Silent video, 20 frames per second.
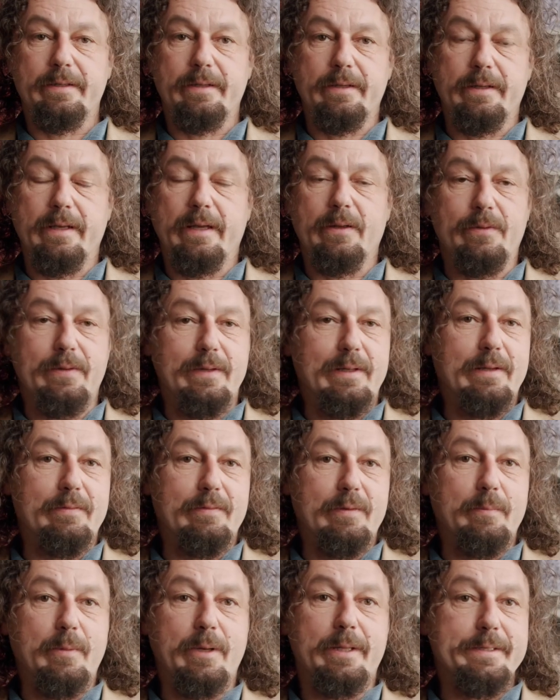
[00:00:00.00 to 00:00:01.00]
to healthy
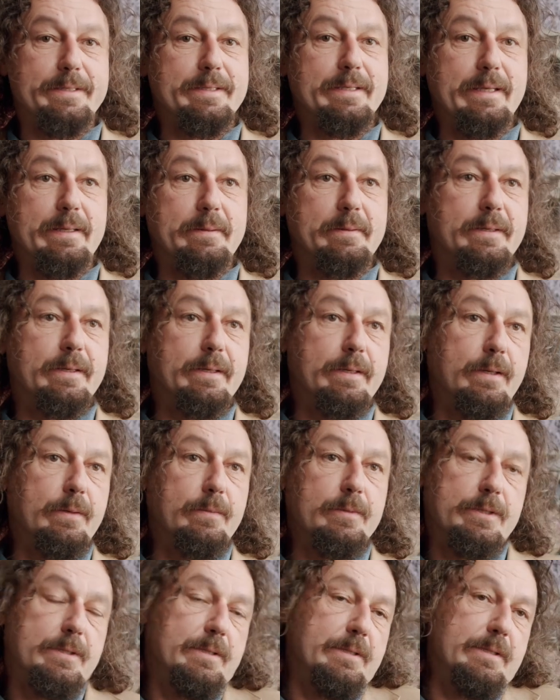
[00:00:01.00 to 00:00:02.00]
living by the sea, you know,
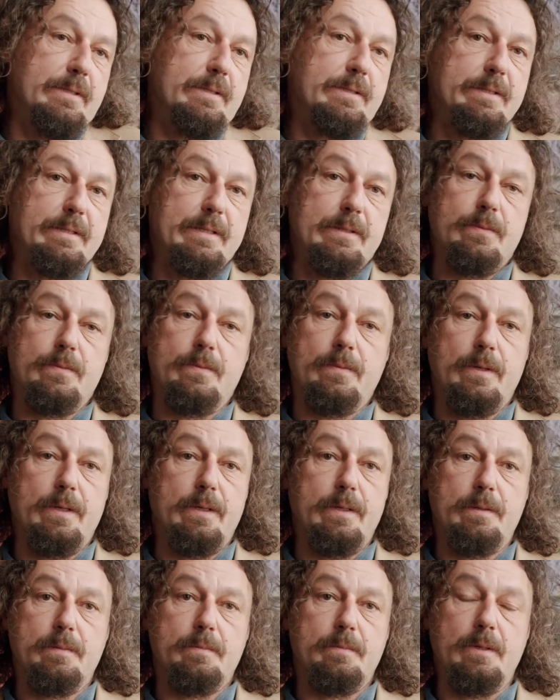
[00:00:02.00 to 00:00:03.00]
which is
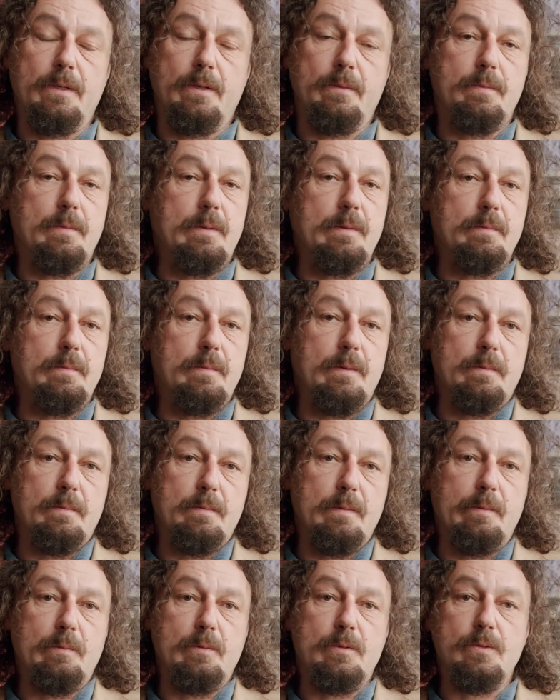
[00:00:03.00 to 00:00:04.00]
still, you know,
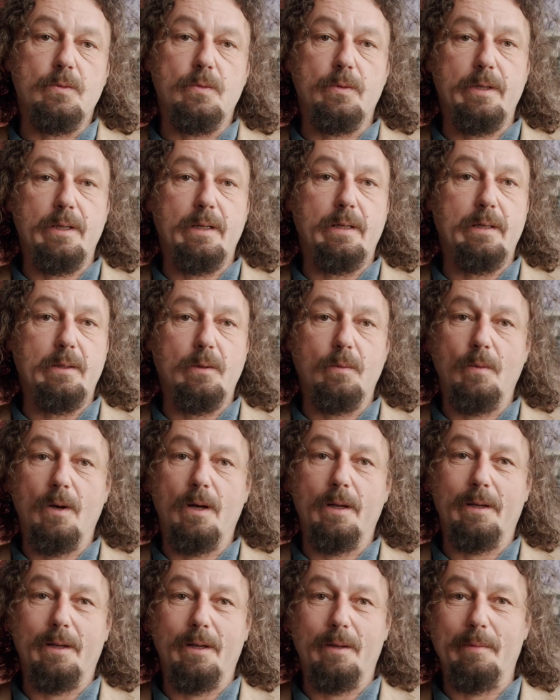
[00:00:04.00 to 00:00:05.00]
they were talking a little
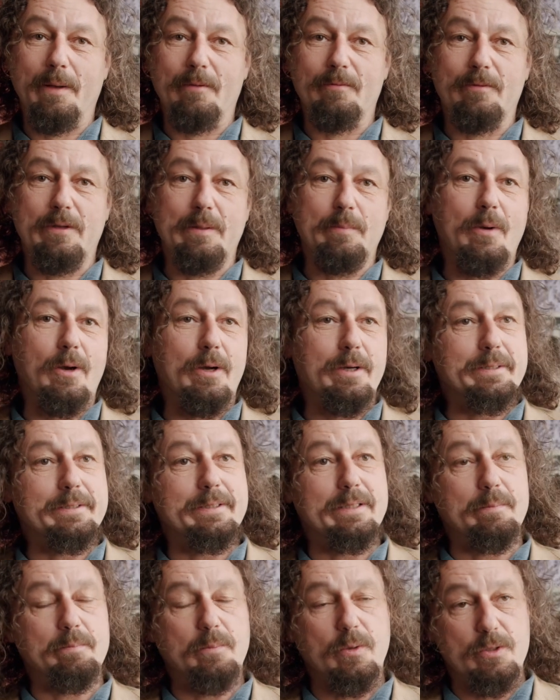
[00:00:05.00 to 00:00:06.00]
while ago about
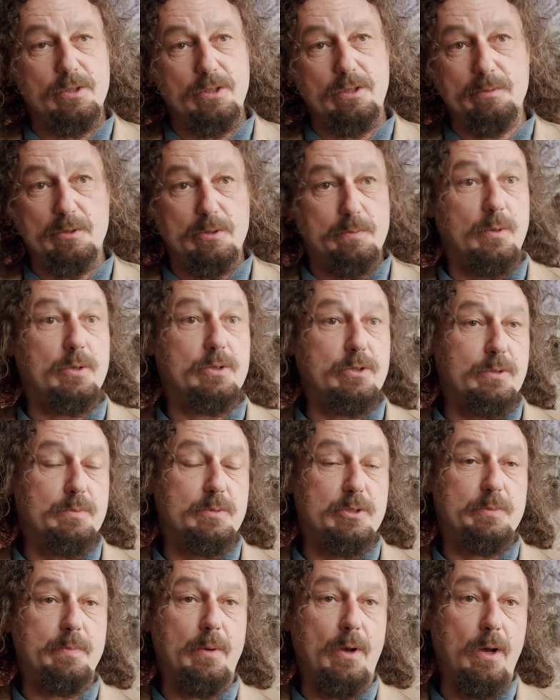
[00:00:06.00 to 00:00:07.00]
remarketing Boscombe as
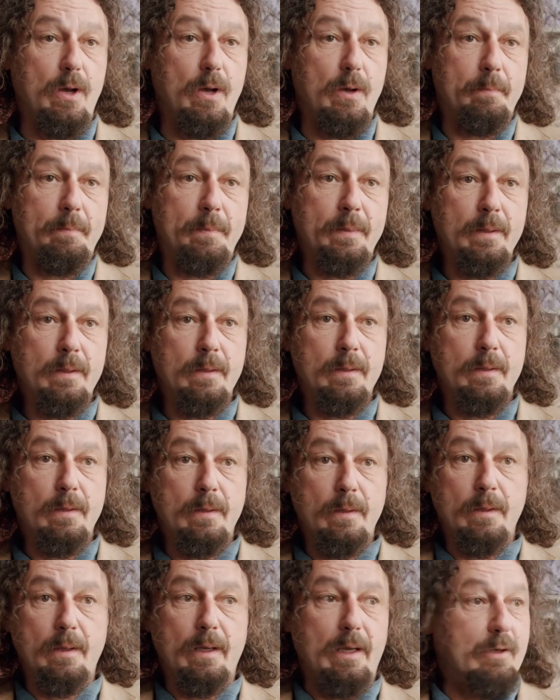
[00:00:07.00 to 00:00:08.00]
Boscombe Spa.
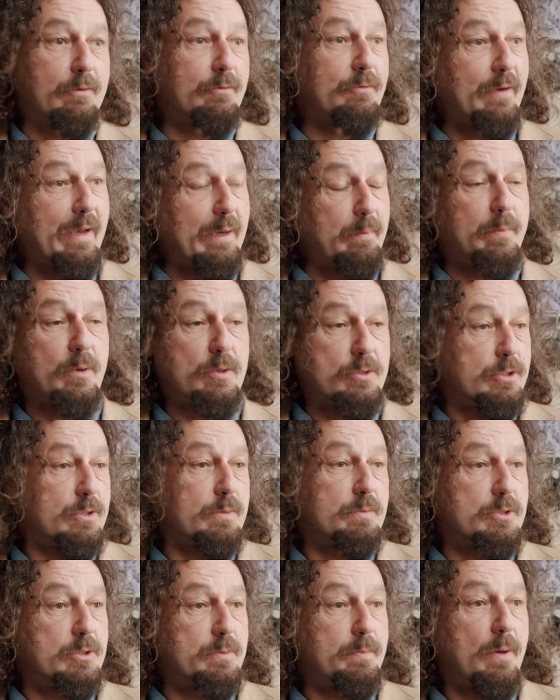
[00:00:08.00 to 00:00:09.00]
And in fact,
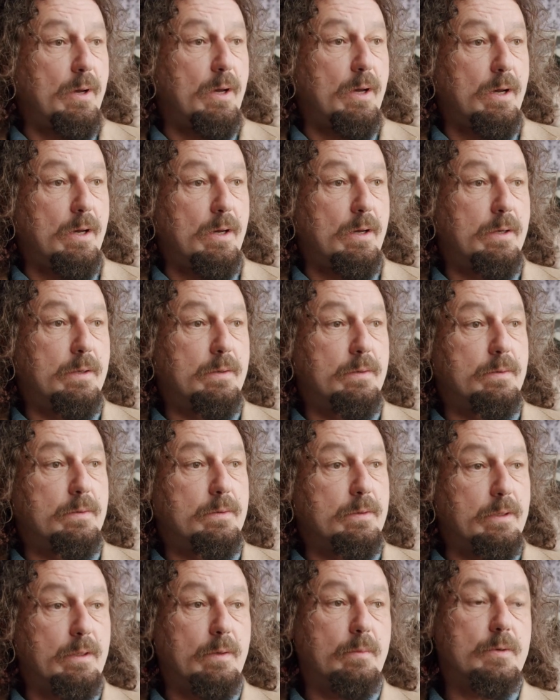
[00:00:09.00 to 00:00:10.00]
Boscombe Spa,
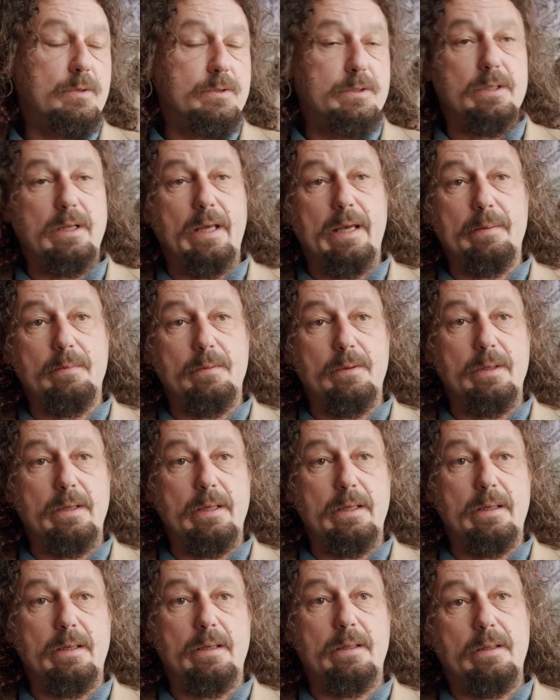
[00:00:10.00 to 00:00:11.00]
you know, was the name of
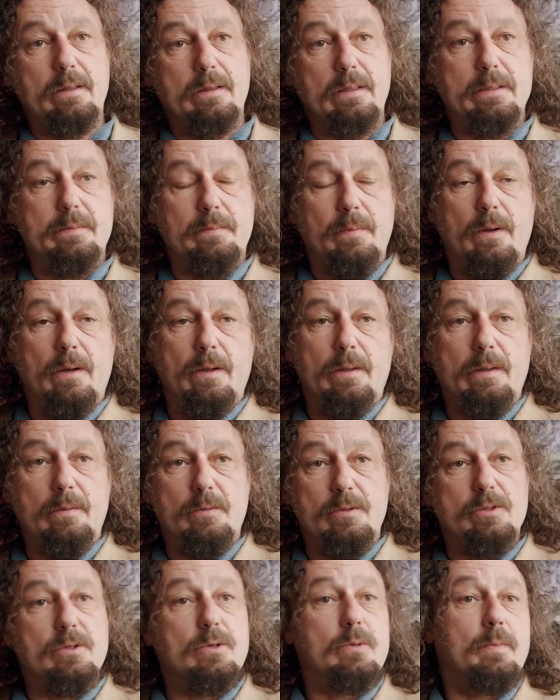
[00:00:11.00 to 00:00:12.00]
this part. There
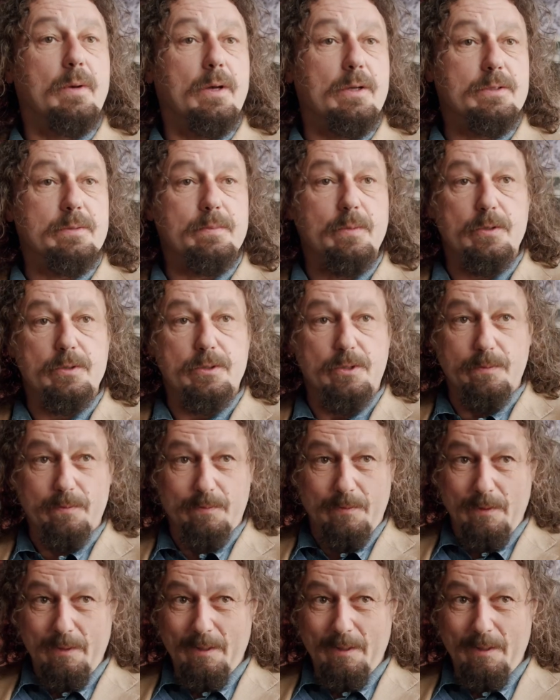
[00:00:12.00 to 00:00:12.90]
was two parts of Boscombe.